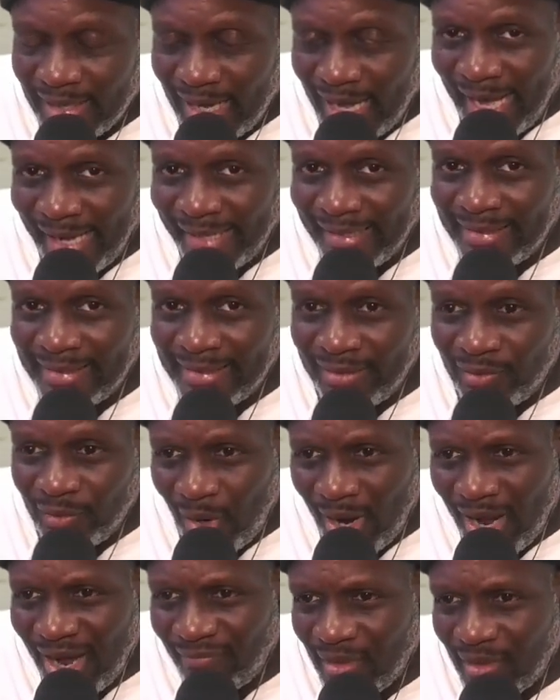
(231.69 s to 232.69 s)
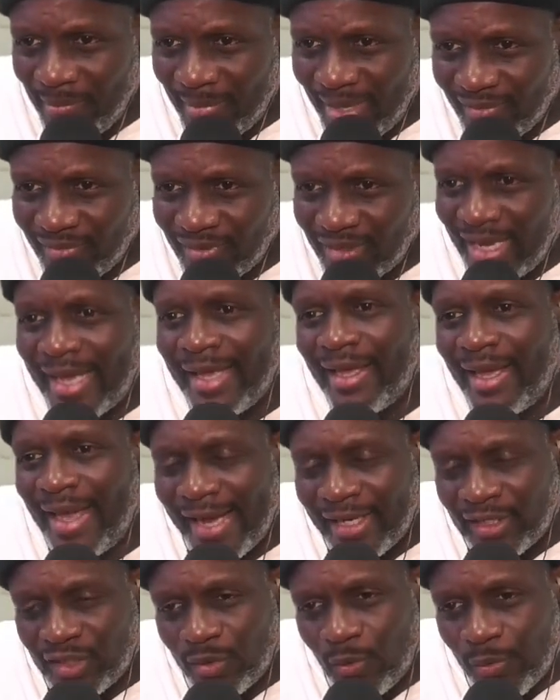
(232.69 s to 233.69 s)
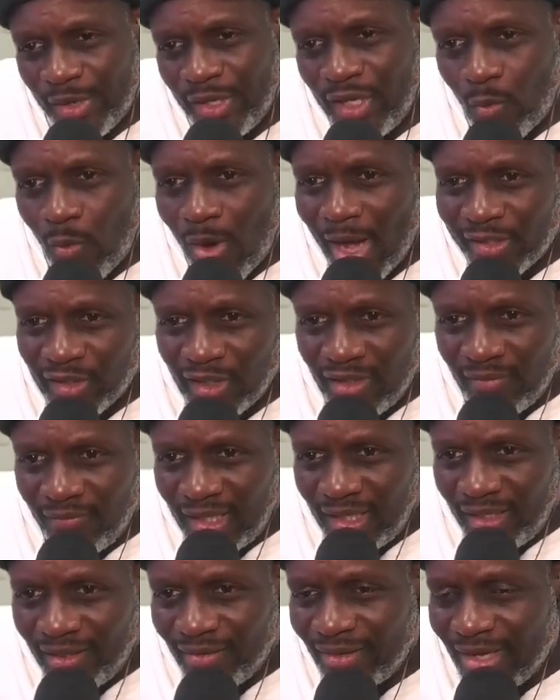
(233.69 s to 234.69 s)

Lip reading: I do have the mounts. Actually, when you're watching the video,